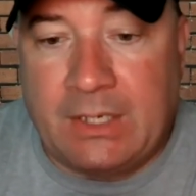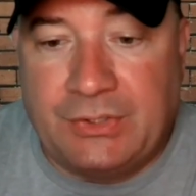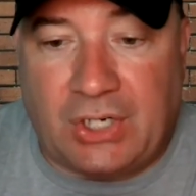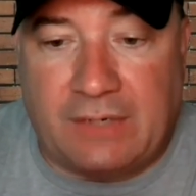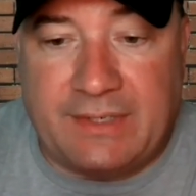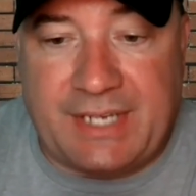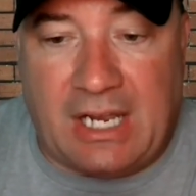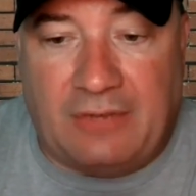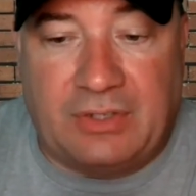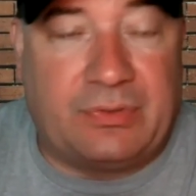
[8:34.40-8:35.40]
Tarvis
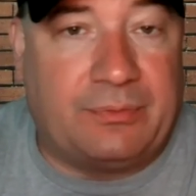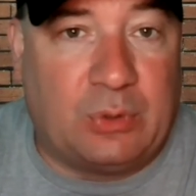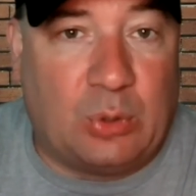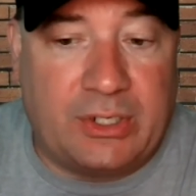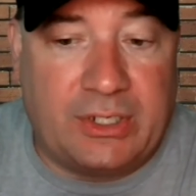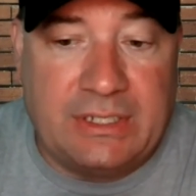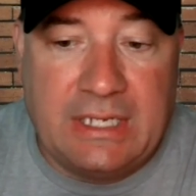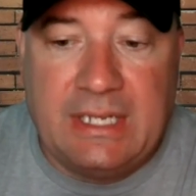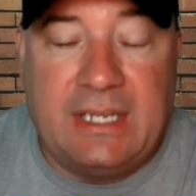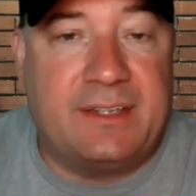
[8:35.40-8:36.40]
Alford from Florida
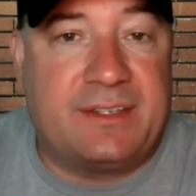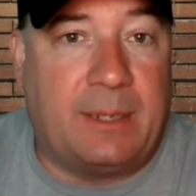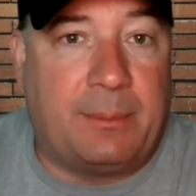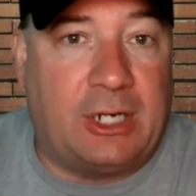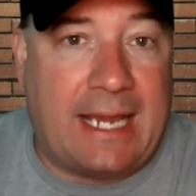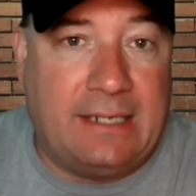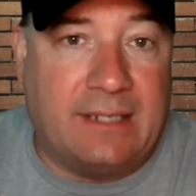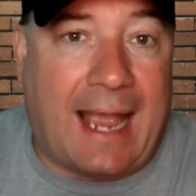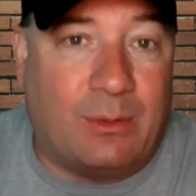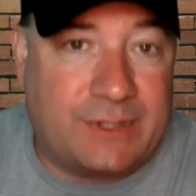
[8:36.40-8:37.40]
is the number eight
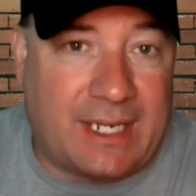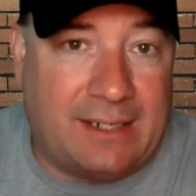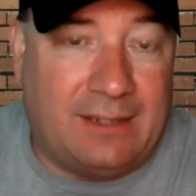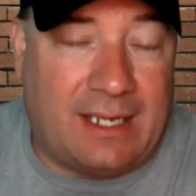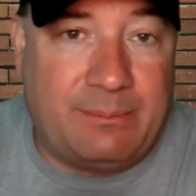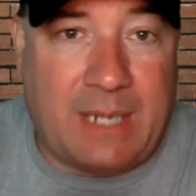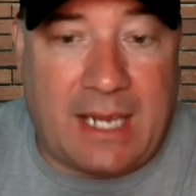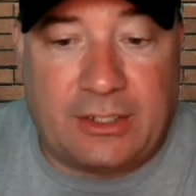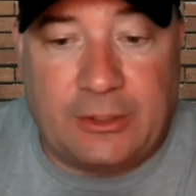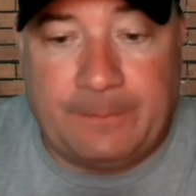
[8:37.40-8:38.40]
outside
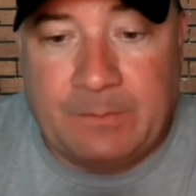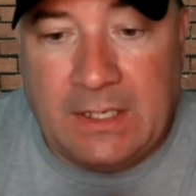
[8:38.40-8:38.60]
linebacker.